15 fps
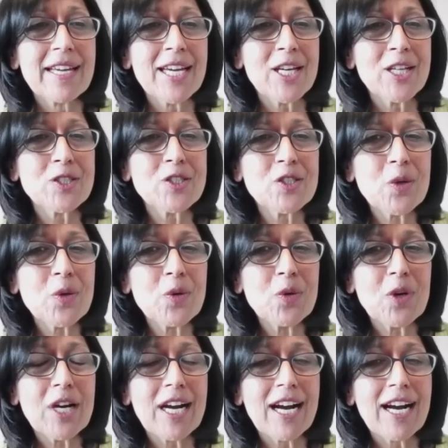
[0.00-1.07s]

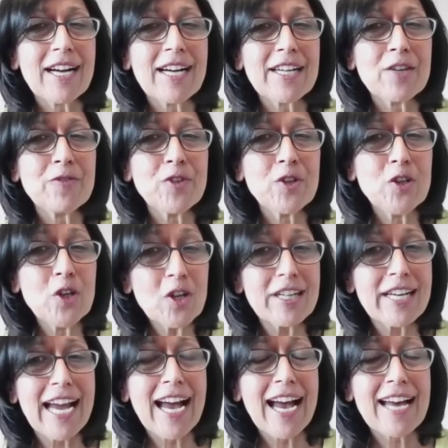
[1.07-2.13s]
So if you look
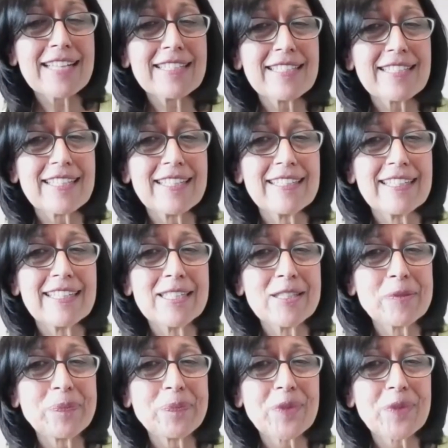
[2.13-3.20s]
at
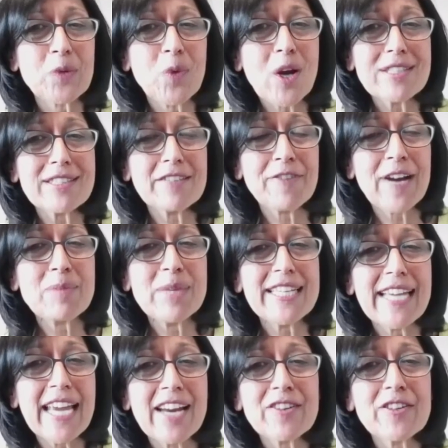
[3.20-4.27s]
what the family
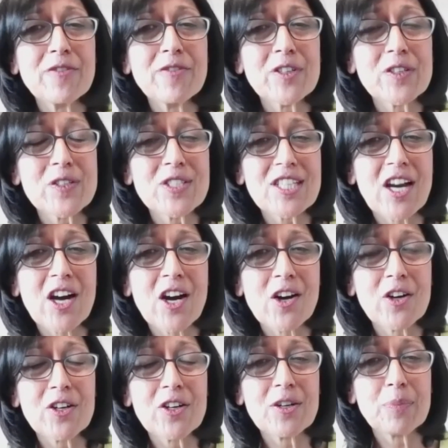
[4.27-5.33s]
caregivers
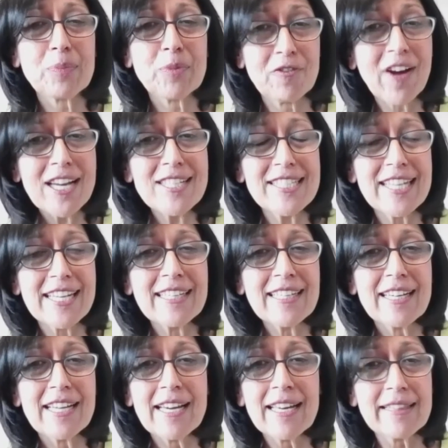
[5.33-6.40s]
are
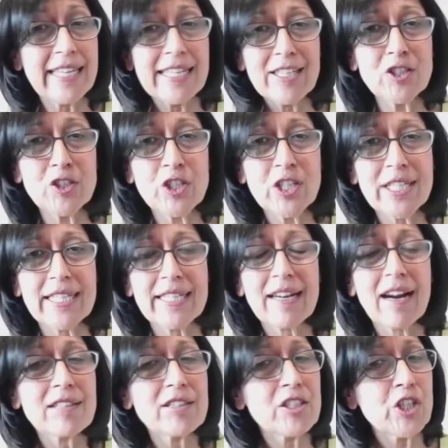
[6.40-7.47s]
providing, they literally
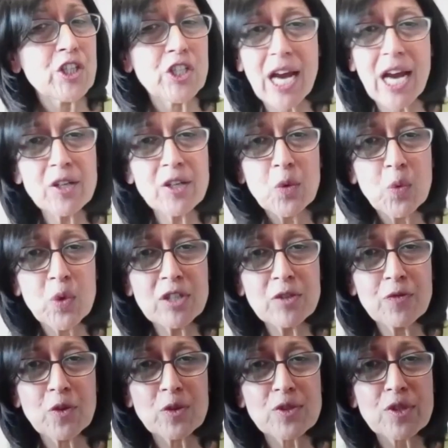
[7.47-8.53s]
are the shadow
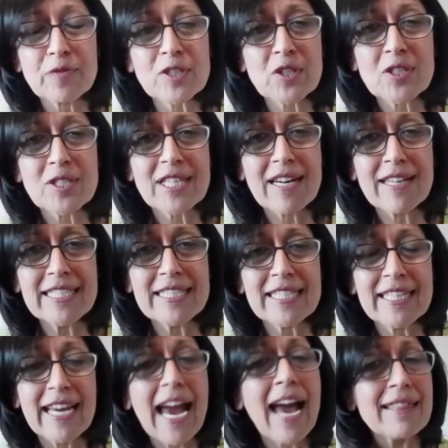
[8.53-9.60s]
workforce of our
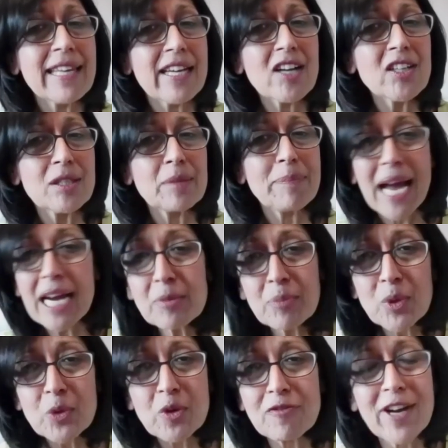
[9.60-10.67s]
society, and they are the
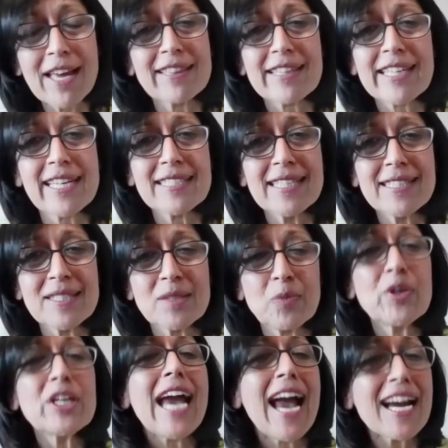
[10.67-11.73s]
backbone of our healthcare system.
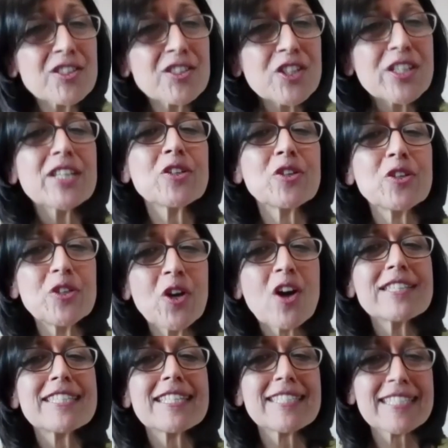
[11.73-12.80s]
We actually could
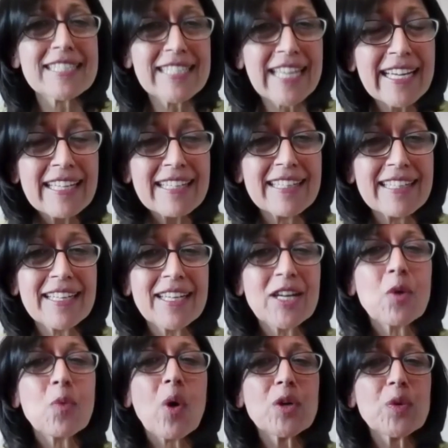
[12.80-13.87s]
not sustain
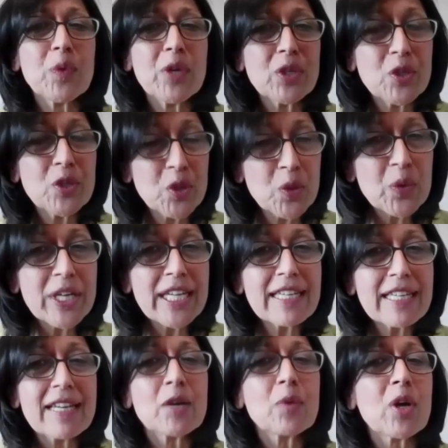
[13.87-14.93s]
what we are
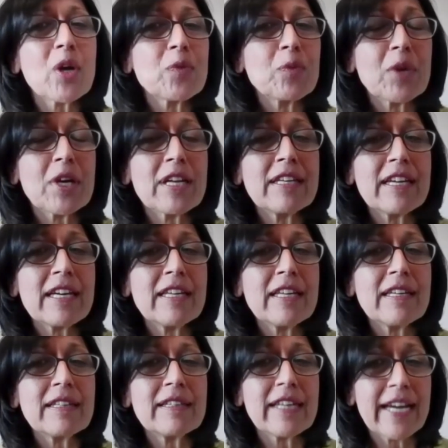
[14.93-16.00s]
doing
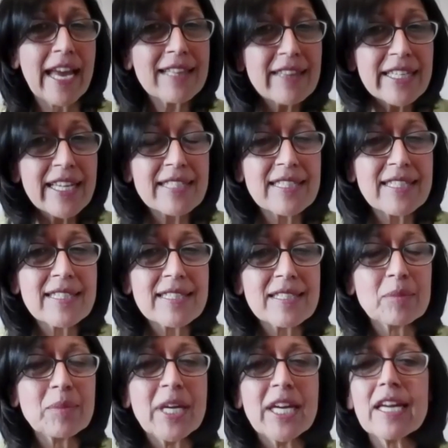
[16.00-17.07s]
in the healthcare
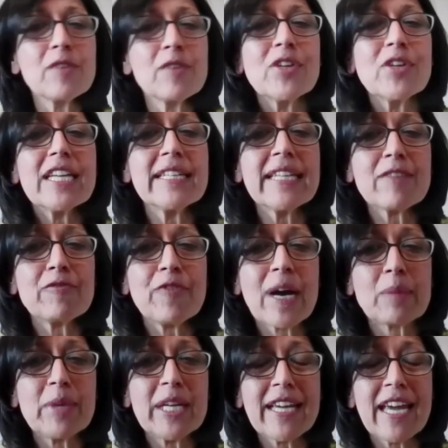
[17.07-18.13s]
system if we didn't have
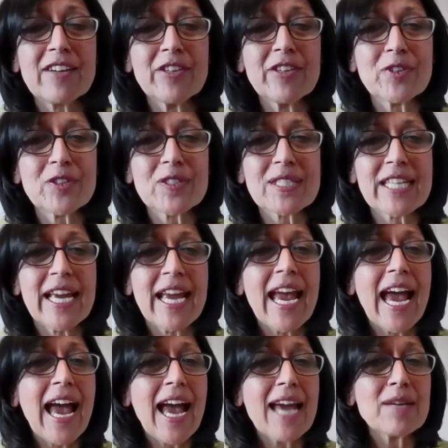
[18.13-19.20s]
family caregivers.
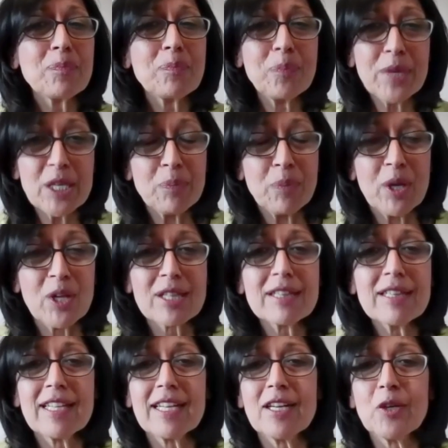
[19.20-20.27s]
And
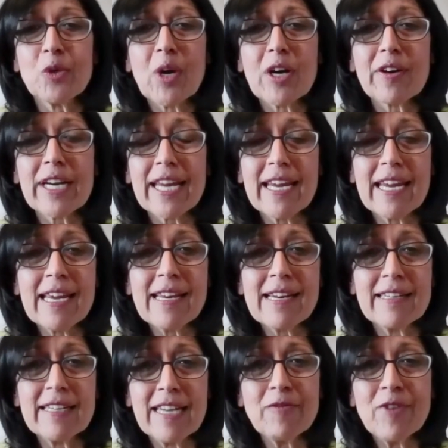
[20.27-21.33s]
people who are
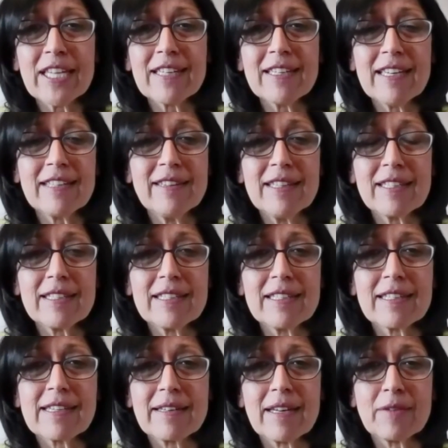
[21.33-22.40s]
living in
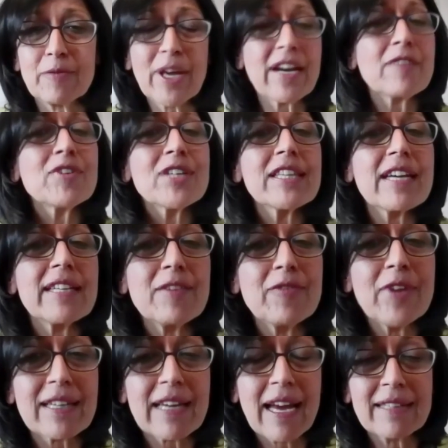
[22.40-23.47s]
wherever they're
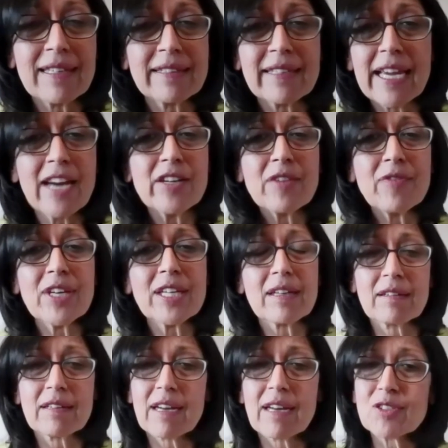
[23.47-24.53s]
living, and caregiving
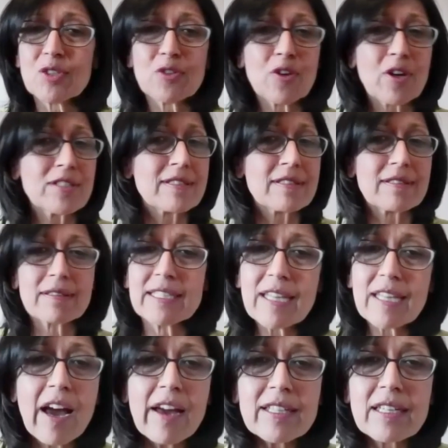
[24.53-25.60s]
cuts across the
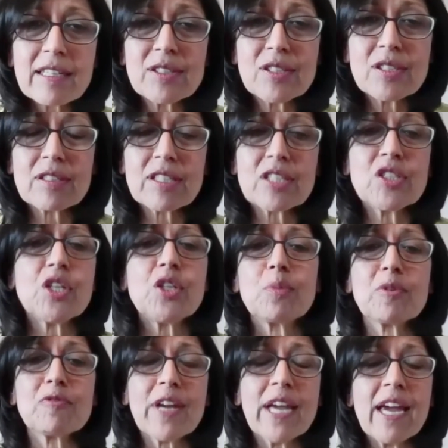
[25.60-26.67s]
entire continuum
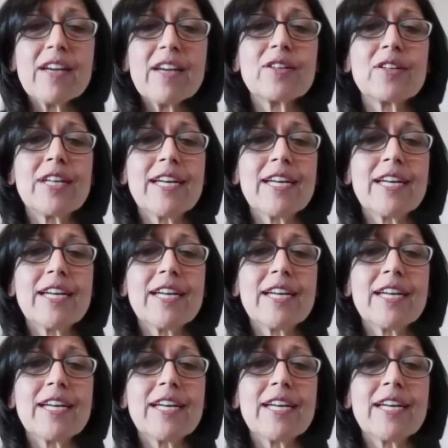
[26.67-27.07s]
of care,